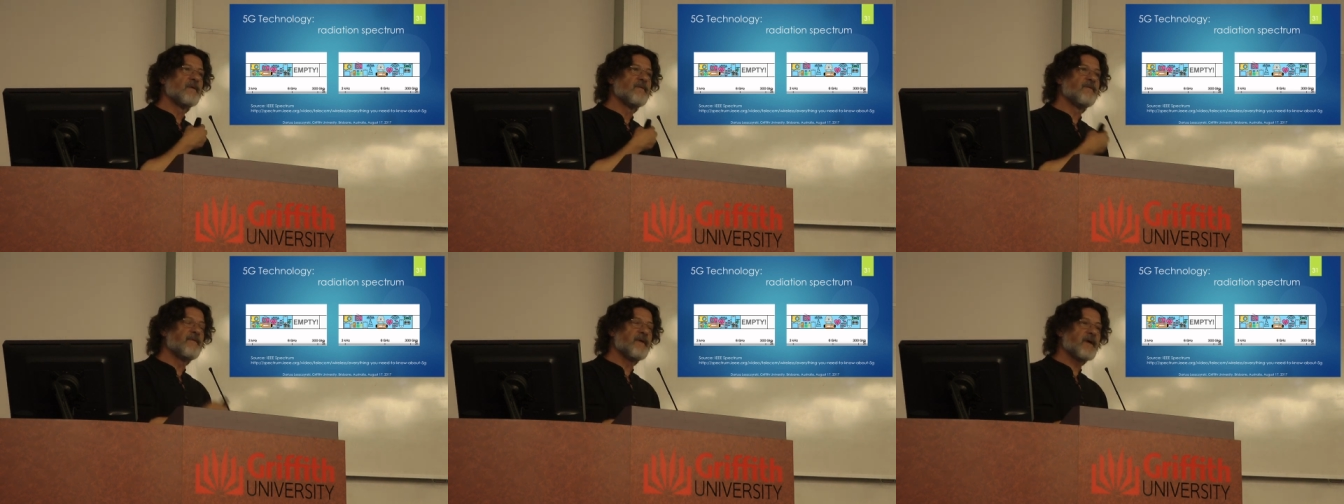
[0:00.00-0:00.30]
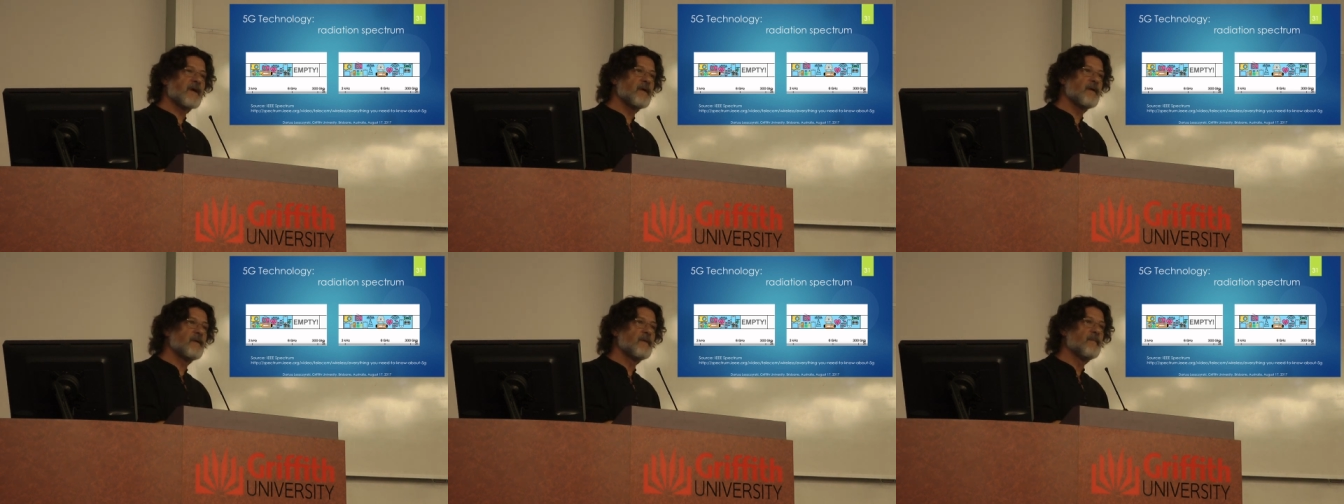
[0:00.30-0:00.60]

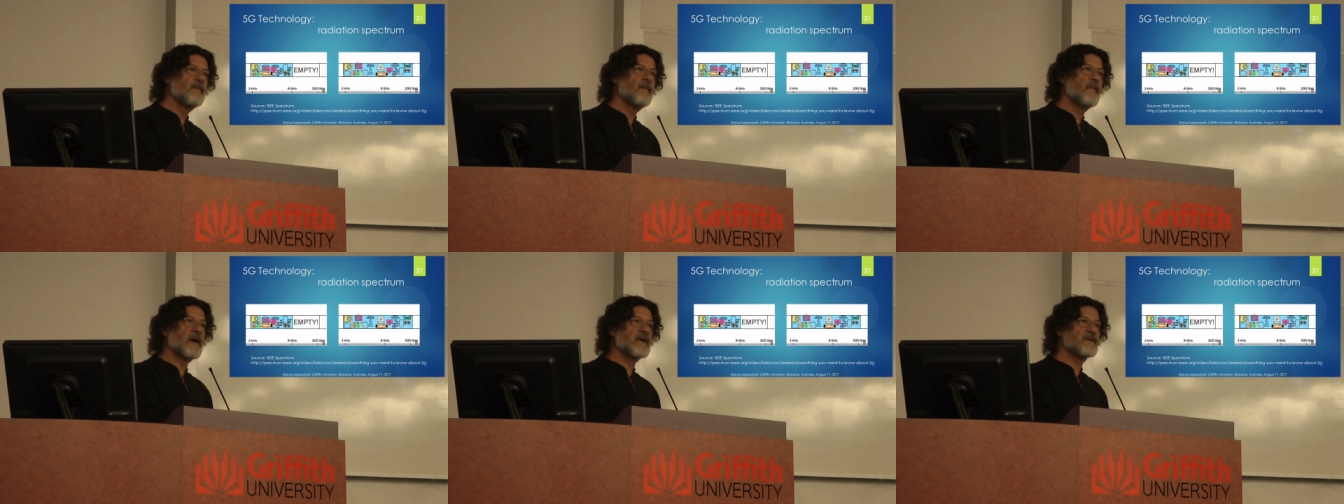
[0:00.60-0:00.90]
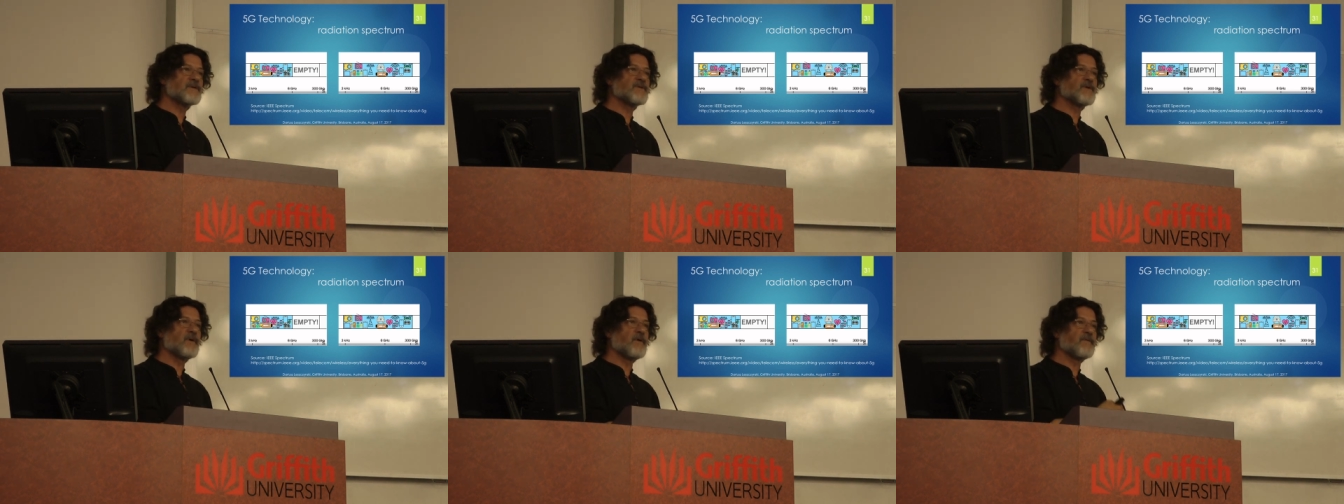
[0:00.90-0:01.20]
very
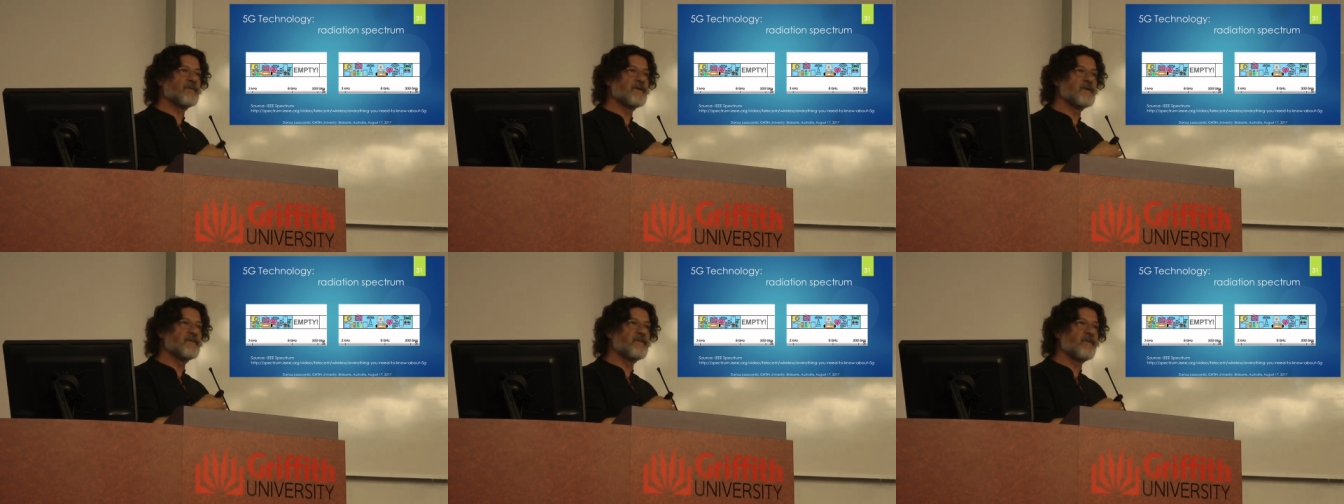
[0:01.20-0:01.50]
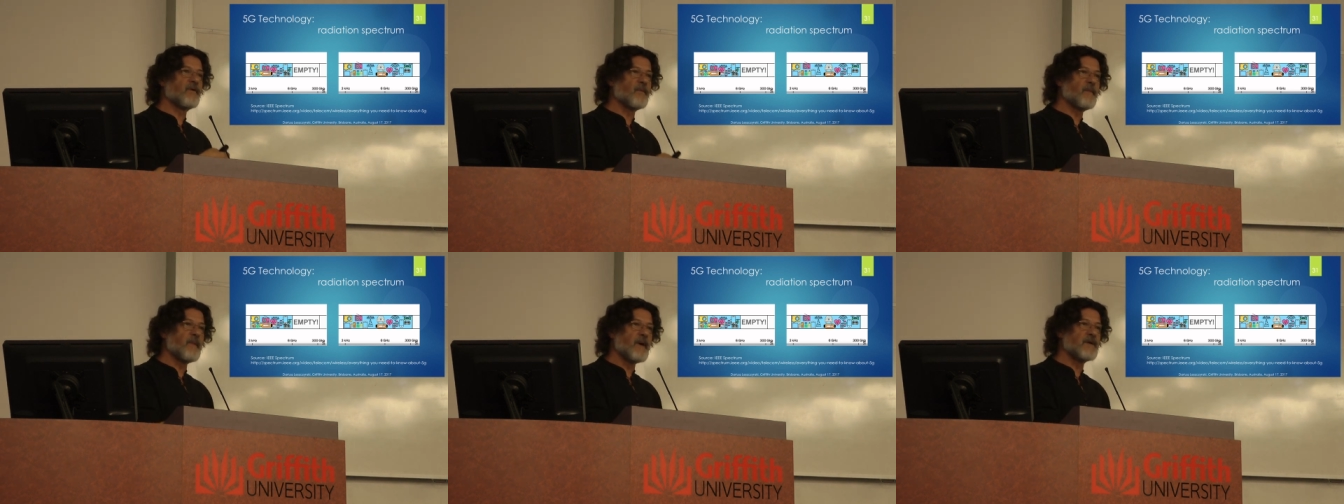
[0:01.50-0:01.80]
much of
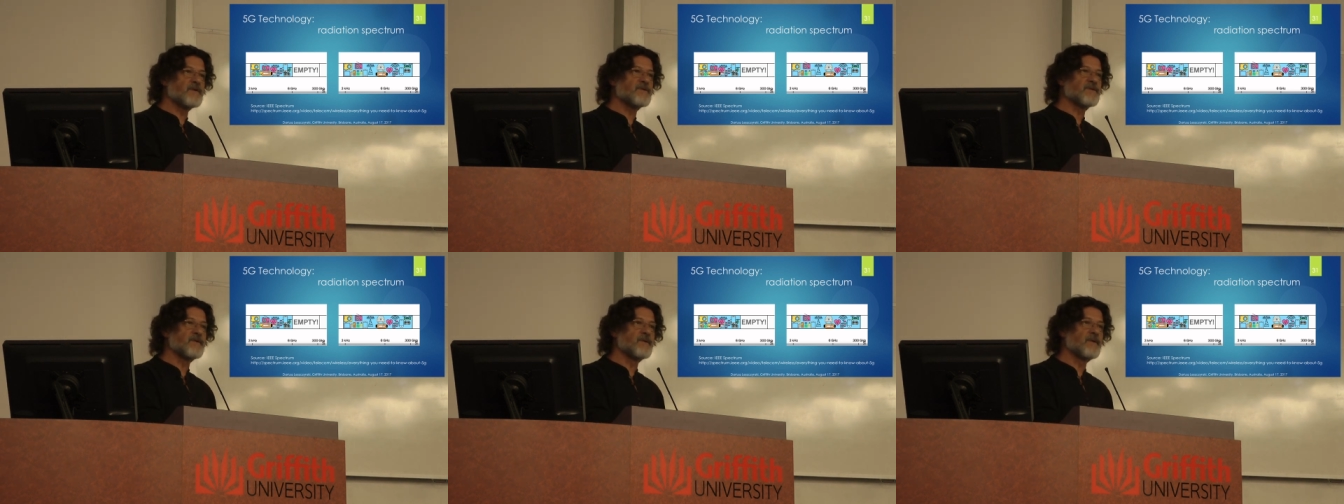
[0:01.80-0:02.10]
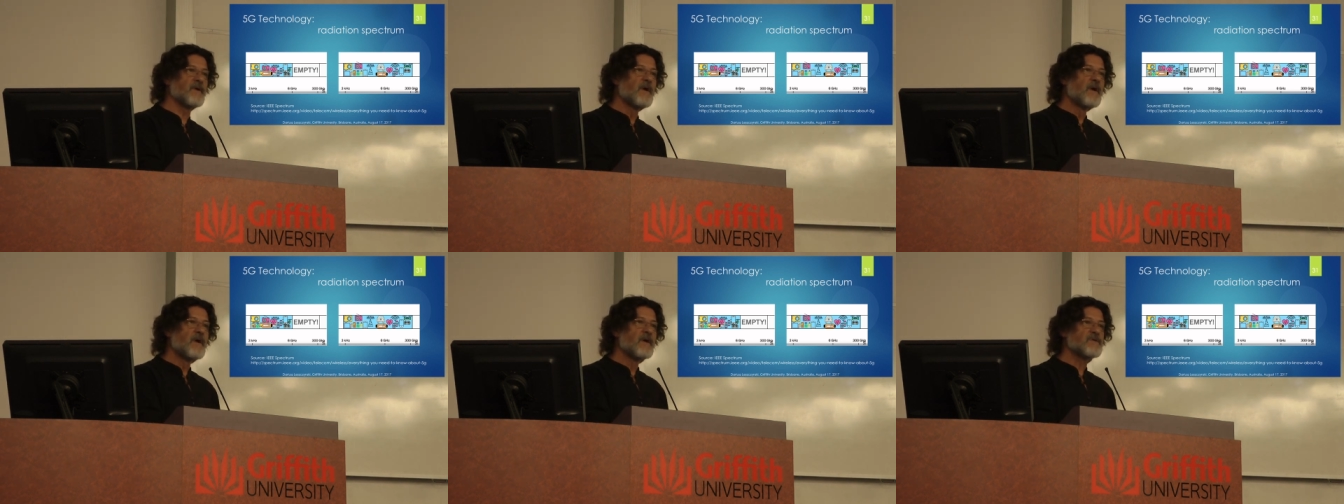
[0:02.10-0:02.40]
information.